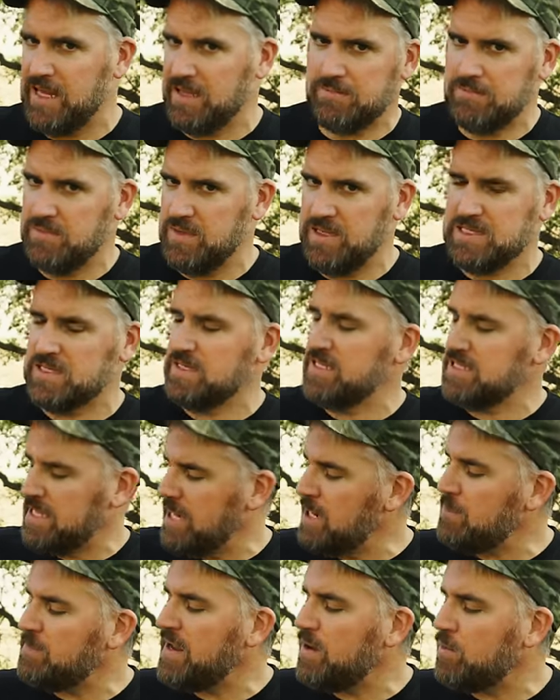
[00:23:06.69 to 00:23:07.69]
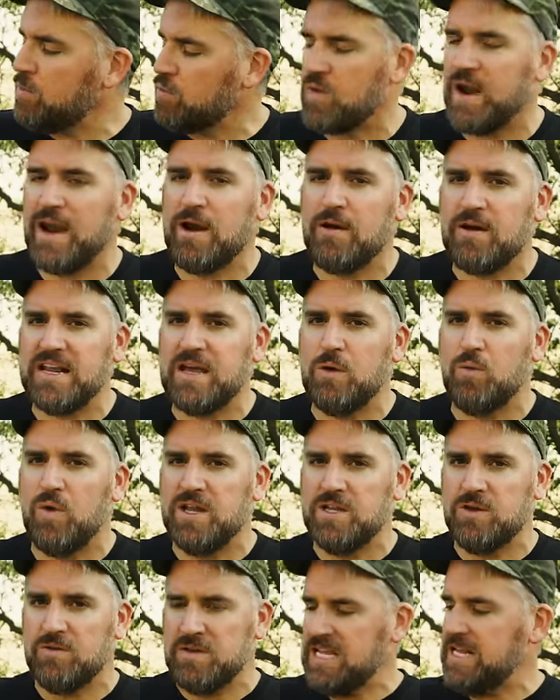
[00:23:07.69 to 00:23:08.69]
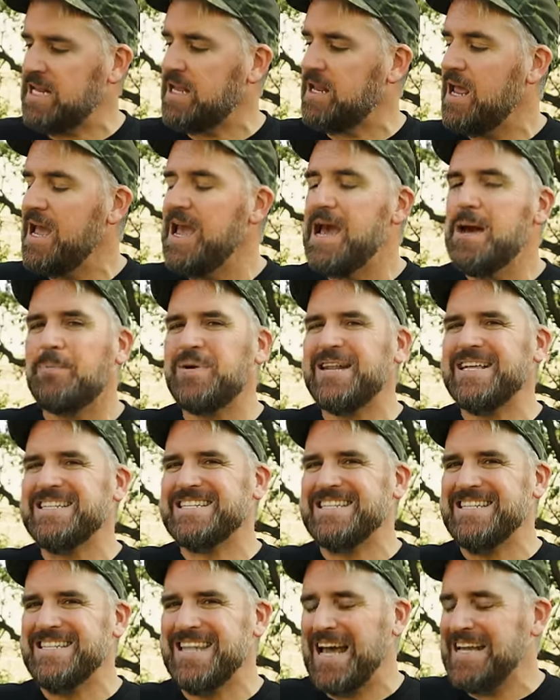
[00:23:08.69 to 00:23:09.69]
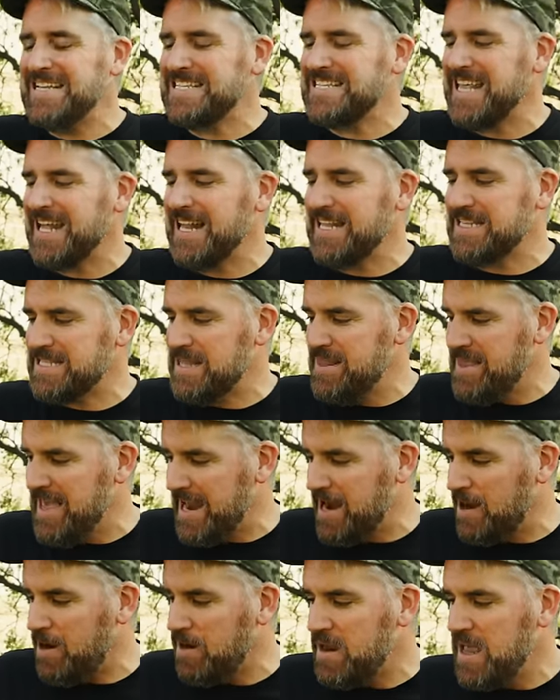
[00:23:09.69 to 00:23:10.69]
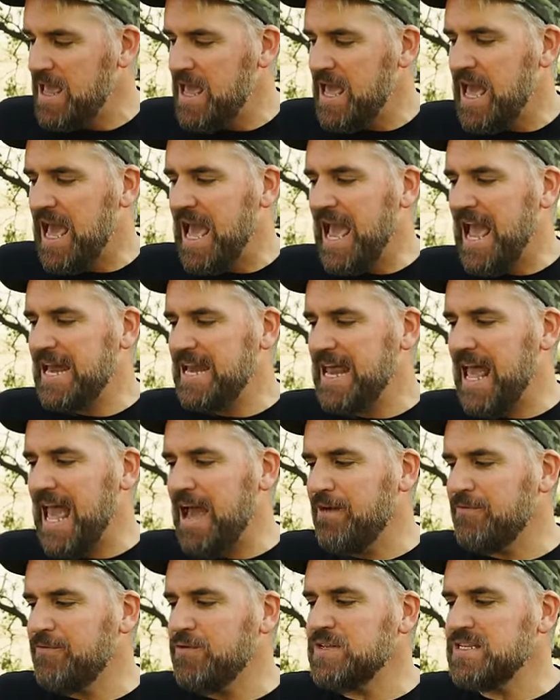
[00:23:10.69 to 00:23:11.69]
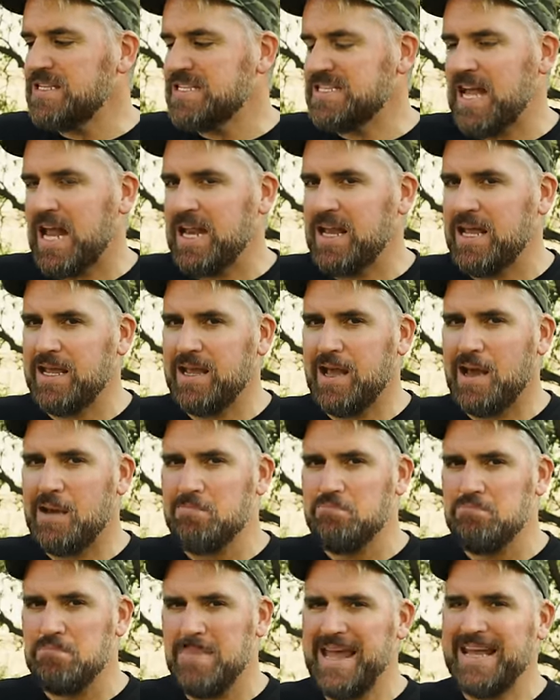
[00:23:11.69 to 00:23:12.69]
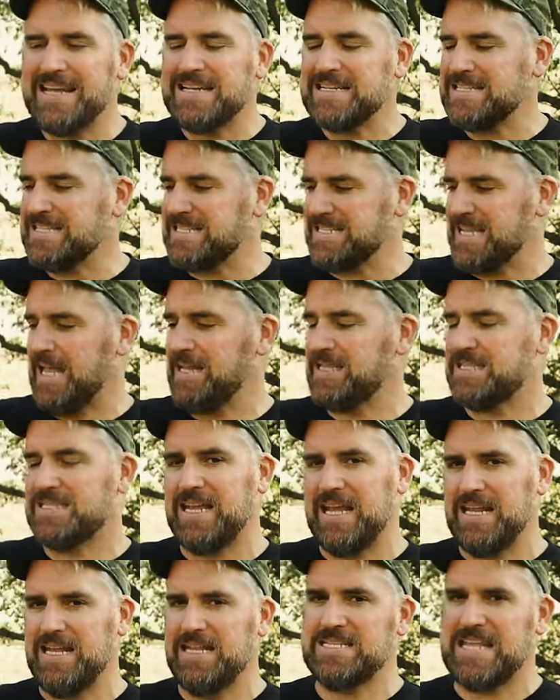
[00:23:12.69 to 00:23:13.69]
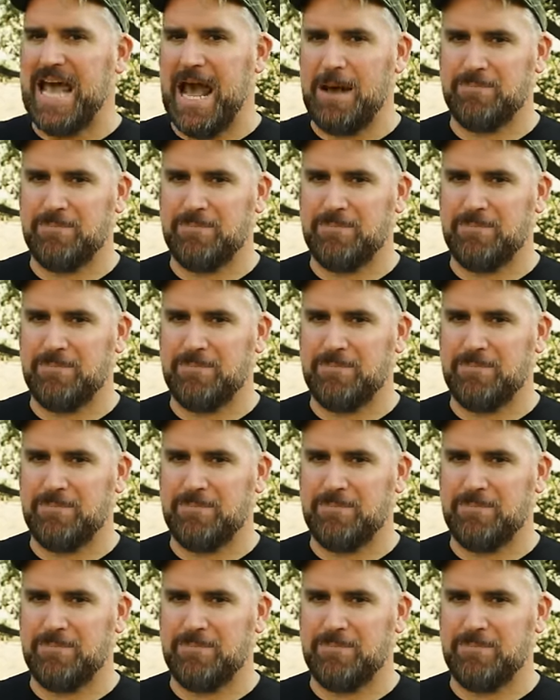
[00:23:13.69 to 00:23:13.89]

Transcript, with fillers: Like it's, it's gonna be a rarity when you need it, but it's nice that it's there and every setting makes sense in its